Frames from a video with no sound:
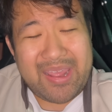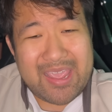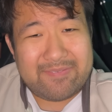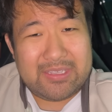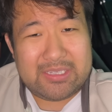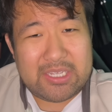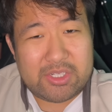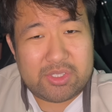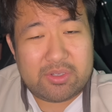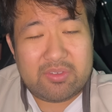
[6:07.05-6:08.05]
have the
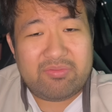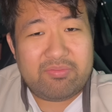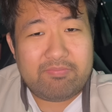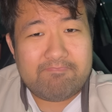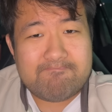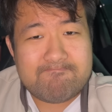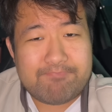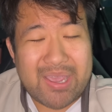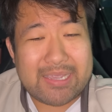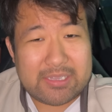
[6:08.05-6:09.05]
intention of
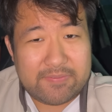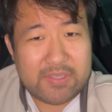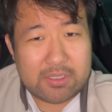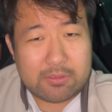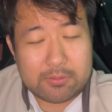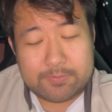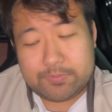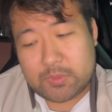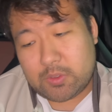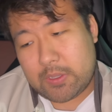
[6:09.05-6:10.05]
buying the vehicle,
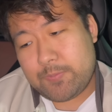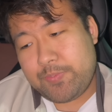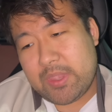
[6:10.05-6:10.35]
okay?